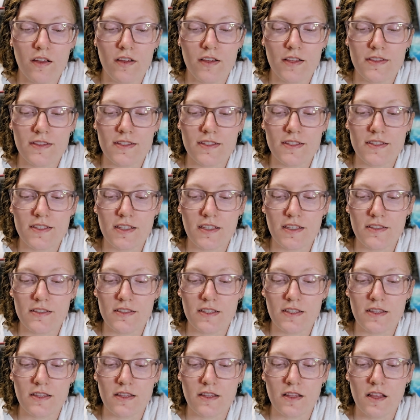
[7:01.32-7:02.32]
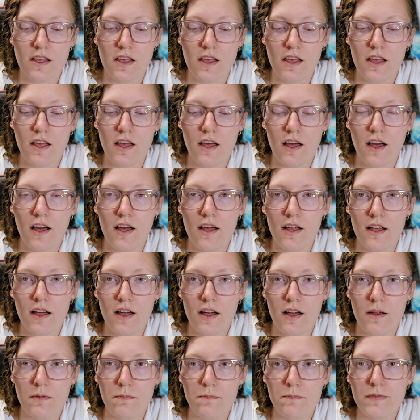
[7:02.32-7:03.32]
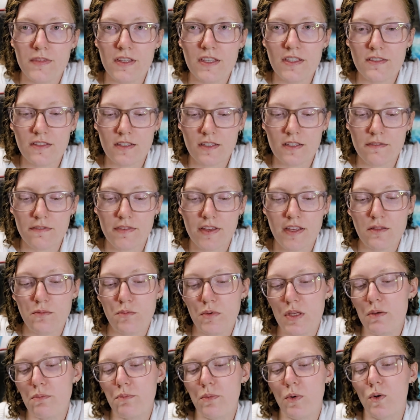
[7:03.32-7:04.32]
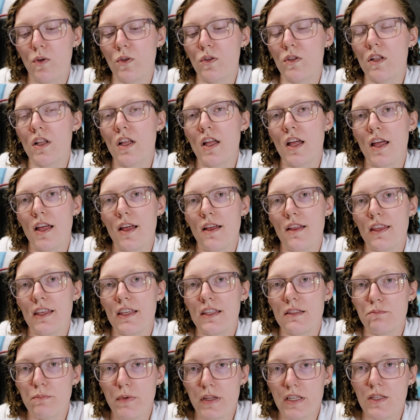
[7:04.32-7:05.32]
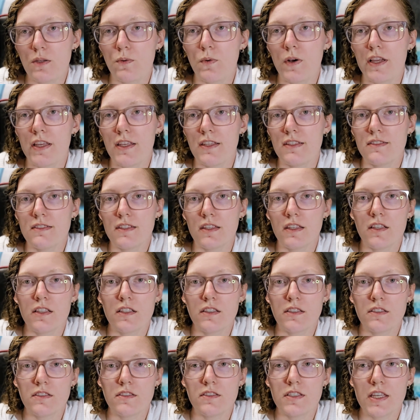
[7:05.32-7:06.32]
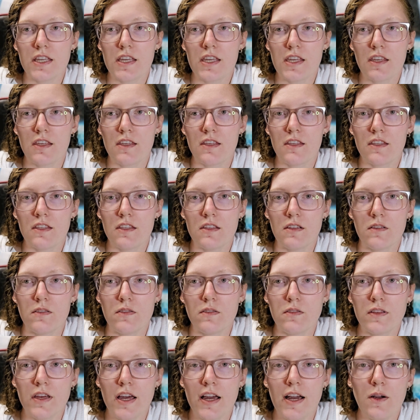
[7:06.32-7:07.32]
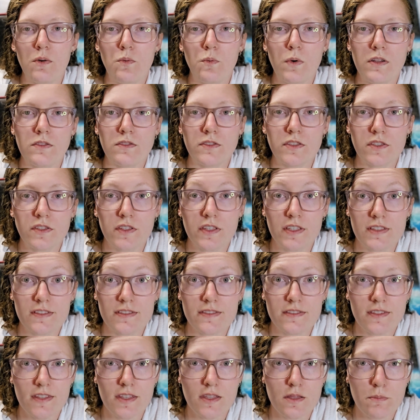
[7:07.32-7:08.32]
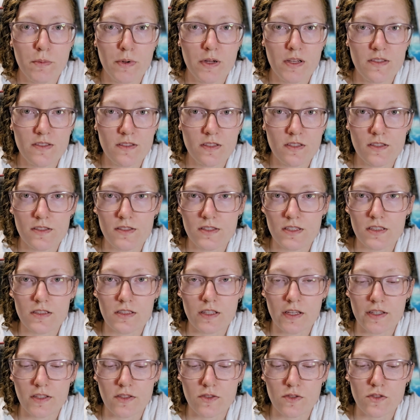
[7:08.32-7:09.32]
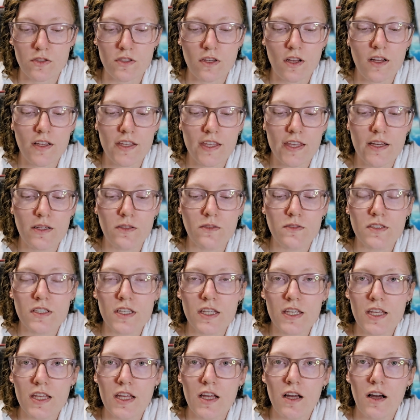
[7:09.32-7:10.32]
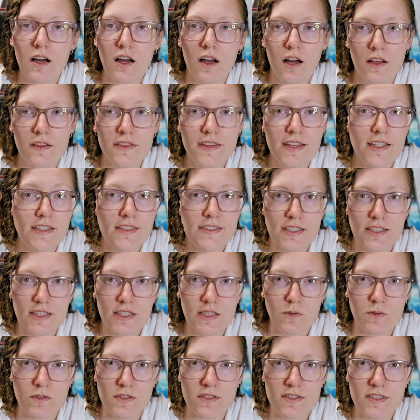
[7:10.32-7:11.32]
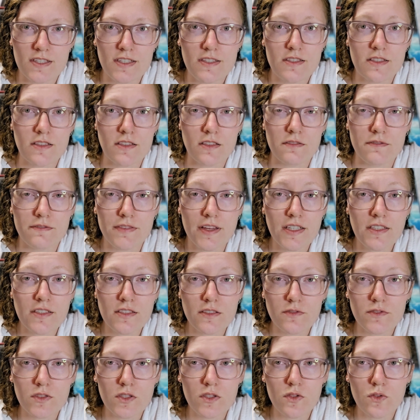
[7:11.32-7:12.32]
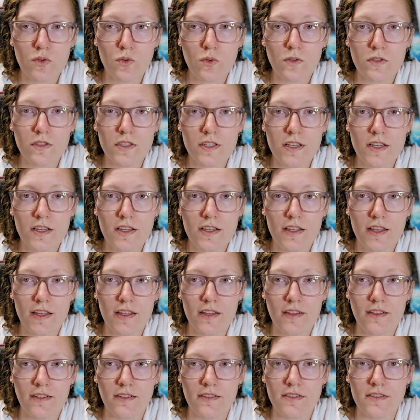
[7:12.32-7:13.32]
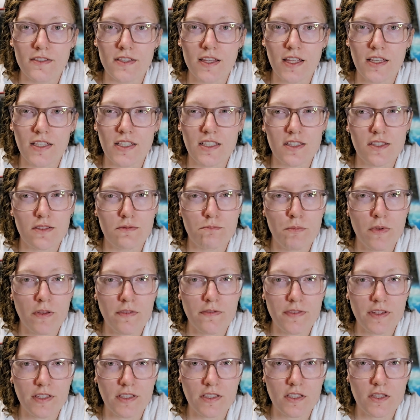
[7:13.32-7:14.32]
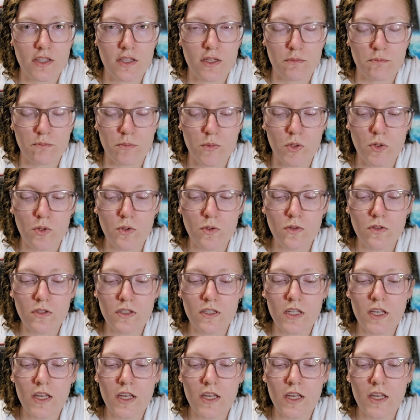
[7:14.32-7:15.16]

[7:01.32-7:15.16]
and the season, these can affect people in many ways, including, how well you can see the person. Is it light or dark out? Are they dealing with seasonal affective disorder and it's affecting their mood?